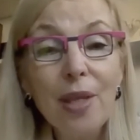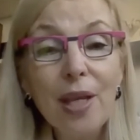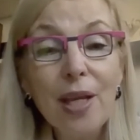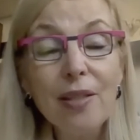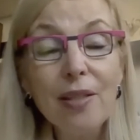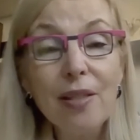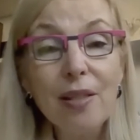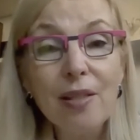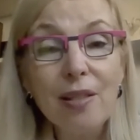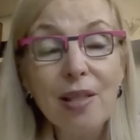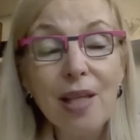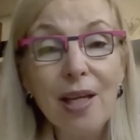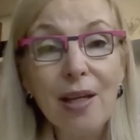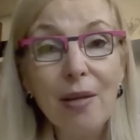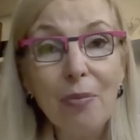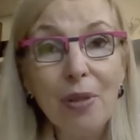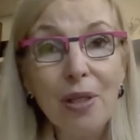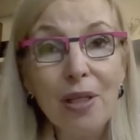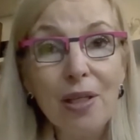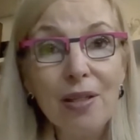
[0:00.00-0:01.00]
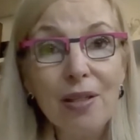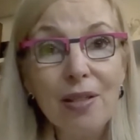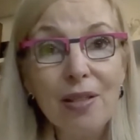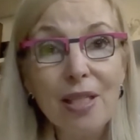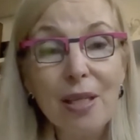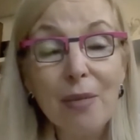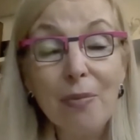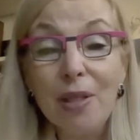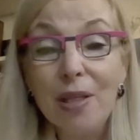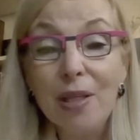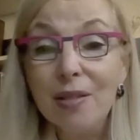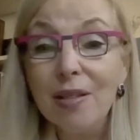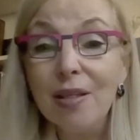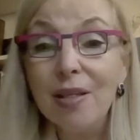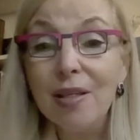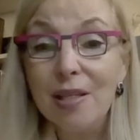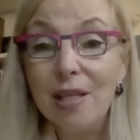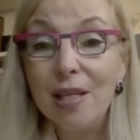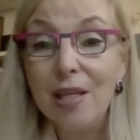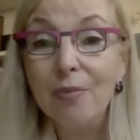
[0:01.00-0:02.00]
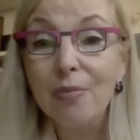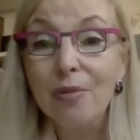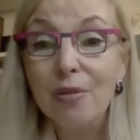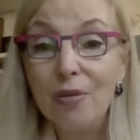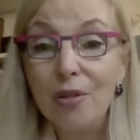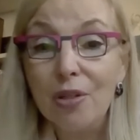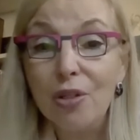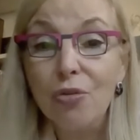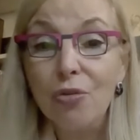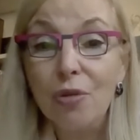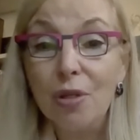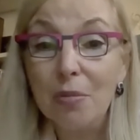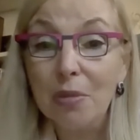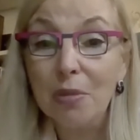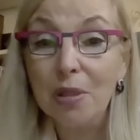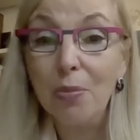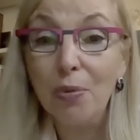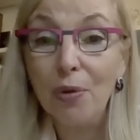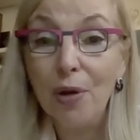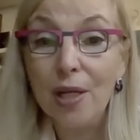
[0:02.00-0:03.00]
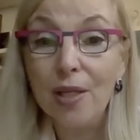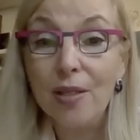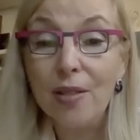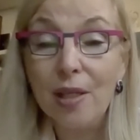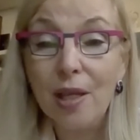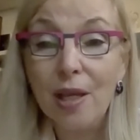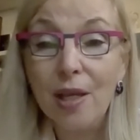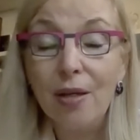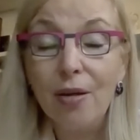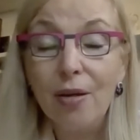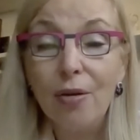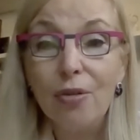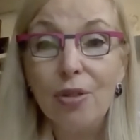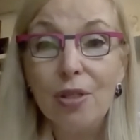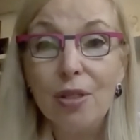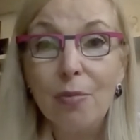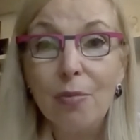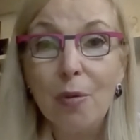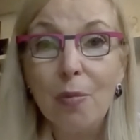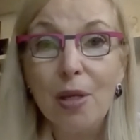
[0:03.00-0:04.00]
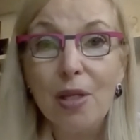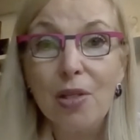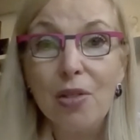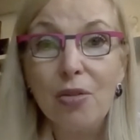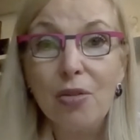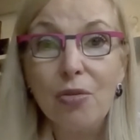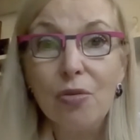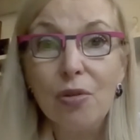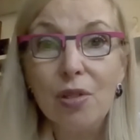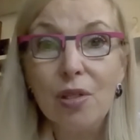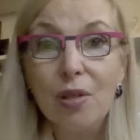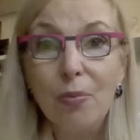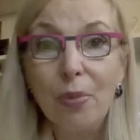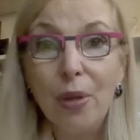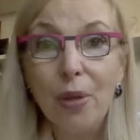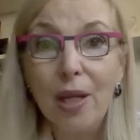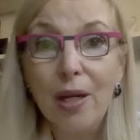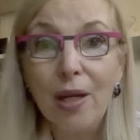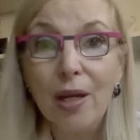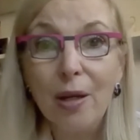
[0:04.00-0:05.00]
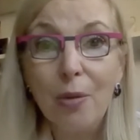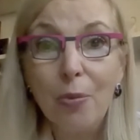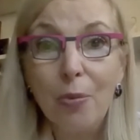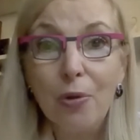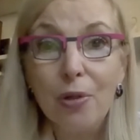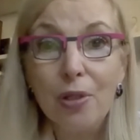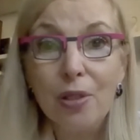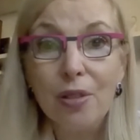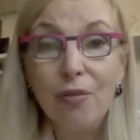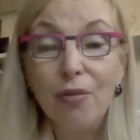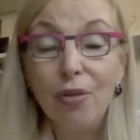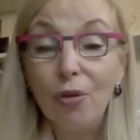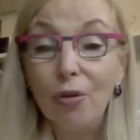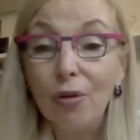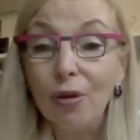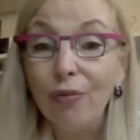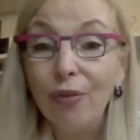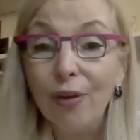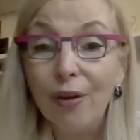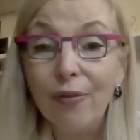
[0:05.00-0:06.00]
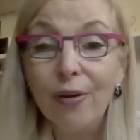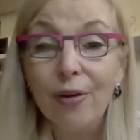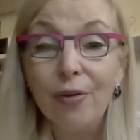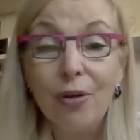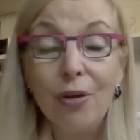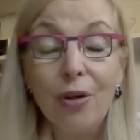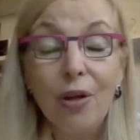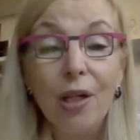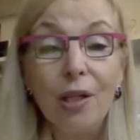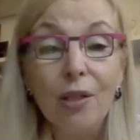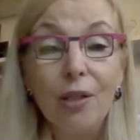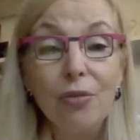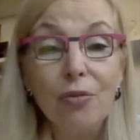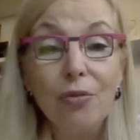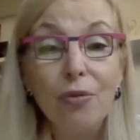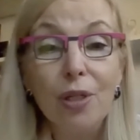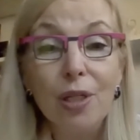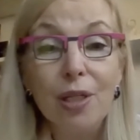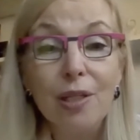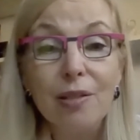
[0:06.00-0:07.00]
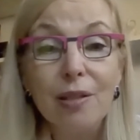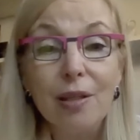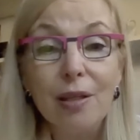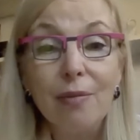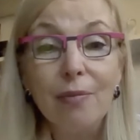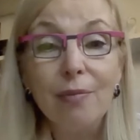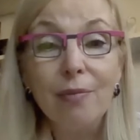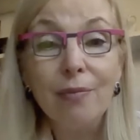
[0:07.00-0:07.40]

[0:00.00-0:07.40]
that's exciting, because some of these exams are extremely pricey. I know some of my students are paying upwards of $3,500 for an exam.